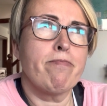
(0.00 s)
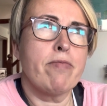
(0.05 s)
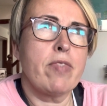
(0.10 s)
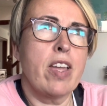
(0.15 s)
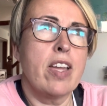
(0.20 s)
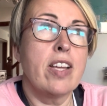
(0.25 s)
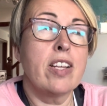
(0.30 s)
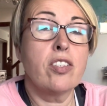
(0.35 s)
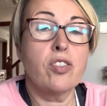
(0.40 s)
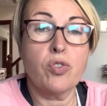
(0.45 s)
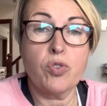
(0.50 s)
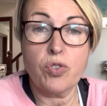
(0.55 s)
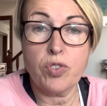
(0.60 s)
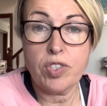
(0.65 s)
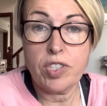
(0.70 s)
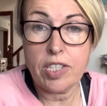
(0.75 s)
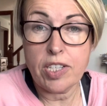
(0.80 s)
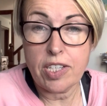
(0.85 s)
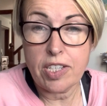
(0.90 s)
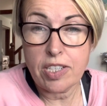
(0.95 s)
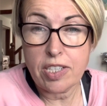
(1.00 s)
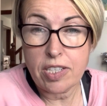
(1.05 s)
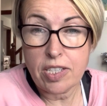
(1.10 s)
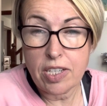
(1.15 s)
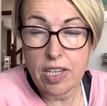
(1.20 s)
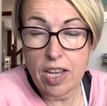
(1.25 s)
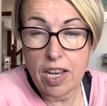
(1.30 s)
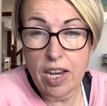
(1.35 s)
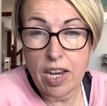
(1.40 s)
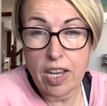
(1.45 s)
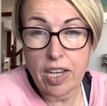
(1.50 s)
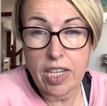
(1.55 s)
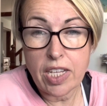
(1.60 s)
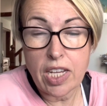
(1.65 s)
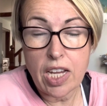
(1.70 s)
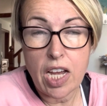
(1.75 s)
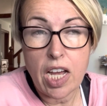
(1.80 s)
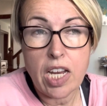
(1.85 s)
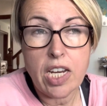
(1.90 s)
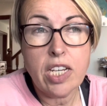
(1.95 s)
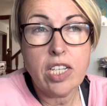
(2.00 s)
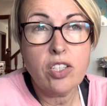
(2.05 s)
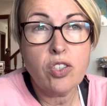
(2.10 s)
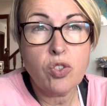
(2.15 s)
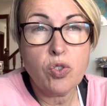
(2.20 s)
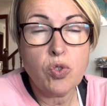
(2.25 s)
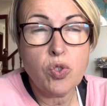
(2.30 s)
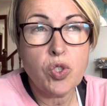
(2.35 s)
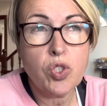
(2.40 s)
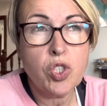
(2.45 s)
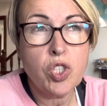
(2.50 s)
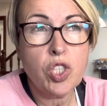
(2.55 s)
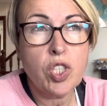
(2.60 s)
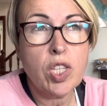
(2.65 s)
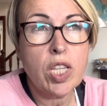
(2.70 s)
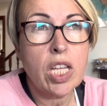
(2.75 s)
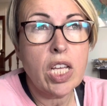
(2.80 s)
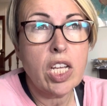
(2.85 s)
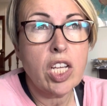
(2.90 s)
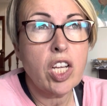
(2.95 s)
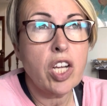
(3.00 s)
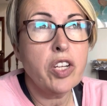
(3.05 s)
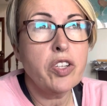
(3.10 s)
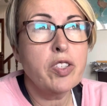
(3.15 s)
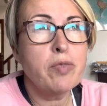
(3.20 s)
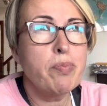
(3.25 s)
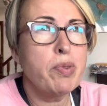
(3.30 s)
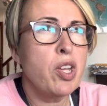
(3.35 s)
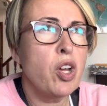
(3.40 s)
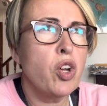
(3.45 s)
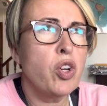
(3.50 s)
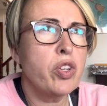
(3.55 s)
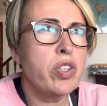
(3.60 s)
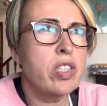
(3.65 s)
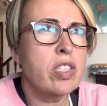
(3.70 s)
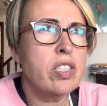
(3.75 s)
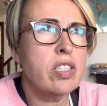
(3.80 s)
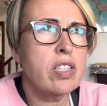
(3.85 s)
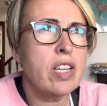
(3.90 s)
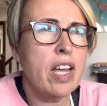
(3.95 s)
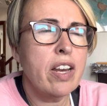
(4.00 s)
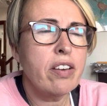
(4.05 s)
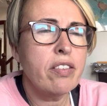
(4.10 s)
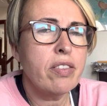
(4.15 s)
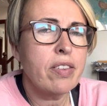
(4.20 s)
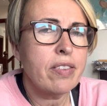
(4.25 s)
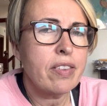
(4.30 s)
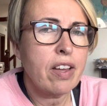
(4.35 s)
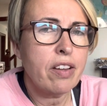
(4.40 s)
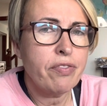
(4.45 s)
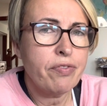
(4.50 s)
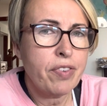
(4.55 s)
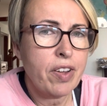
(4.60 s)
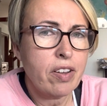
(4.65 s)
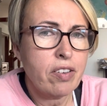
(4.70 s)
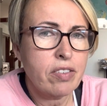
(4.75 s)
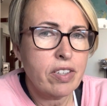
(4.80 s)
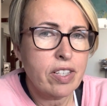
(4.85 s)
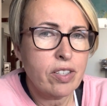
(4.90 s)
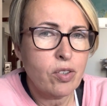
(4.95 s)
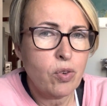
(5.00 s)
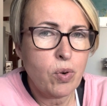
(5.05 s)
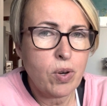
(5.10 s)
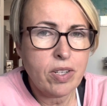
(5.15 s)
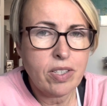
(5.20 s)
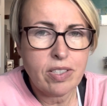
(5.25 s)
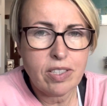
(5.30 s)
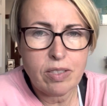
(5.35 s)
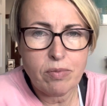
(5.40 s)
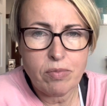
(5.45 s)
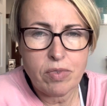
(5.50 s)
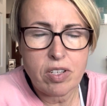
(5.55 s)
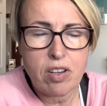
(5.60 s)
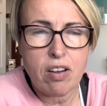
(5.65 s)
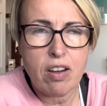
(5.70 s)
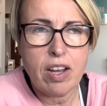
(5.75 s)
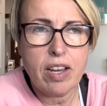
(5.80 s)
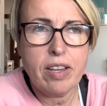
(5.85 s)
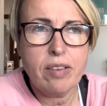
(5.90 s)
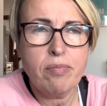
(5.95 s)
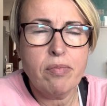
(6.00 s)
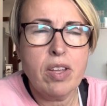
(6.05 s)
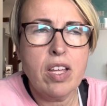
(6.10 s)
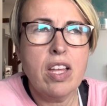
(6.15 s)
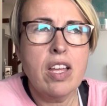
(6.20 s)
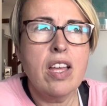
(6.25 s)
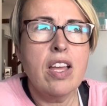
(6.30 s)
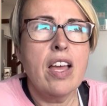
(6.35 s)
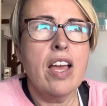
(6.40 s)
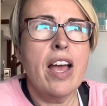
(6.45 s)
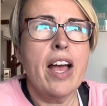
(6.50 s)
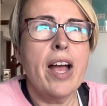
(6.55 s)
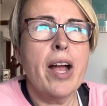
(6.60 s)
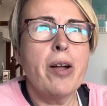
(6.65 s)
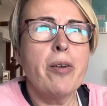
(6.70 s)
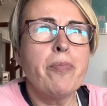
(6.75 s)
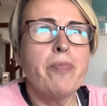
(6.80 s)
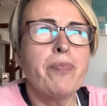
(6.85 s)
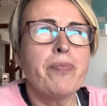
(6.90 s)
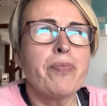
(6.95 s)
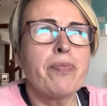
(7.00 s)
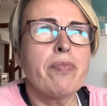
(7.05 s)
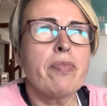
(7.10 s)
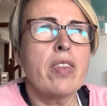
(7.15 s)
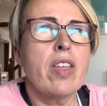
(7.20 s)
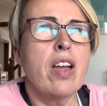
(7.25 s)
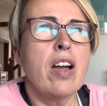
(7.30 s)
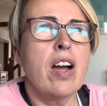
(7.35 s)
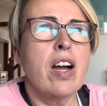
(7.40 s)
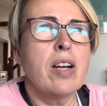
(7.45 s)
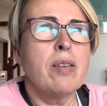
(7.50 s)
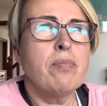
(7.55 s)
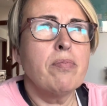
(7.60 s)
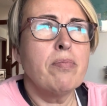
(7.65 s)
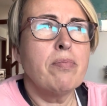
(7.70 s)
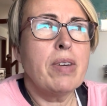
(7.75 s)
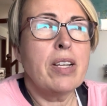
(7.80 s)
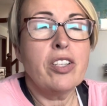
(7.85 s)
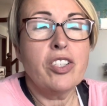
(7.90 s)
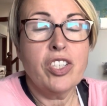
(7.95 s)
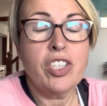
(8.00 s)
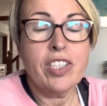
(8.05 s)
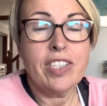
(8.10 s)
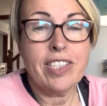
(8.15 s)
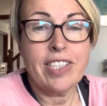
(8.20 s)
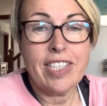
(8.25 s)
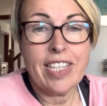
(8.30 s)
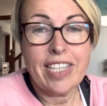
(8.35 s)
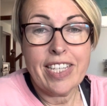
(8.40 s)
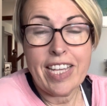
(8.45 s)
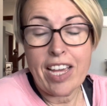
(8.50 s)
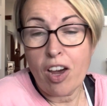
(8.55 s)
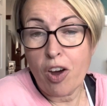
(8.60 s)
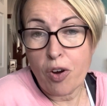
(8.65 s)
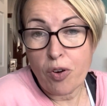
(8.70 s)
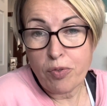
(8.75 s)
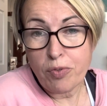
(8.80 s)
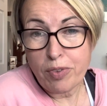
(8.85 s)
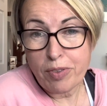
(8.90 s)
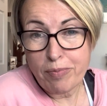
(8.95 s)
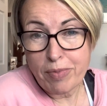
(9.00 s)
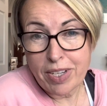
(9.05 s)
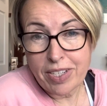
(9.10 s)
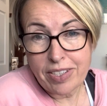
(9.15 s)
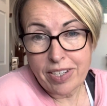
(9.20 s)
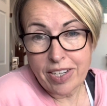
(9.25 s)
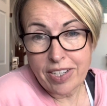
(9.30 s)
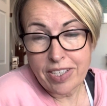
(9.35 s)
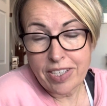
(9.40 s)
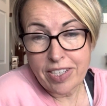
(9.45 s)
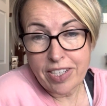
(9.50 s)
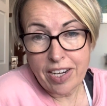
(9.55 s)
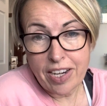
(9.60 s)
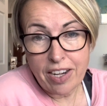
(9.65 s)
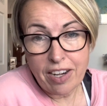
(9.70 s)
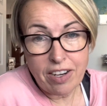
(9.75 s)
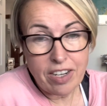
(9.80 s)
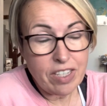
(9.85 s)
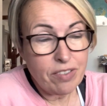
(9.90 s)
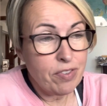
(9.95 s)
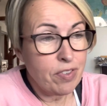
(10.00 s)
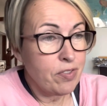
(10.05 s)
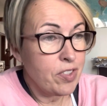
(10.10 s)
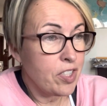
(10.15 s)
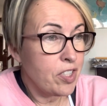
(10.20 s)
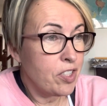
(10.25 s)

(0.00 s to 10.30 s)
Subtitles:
exhausted, like an exhaustion that goes beyond anything that I've felt in quite some time. I'm managing to get on with my day-to-day life. I've done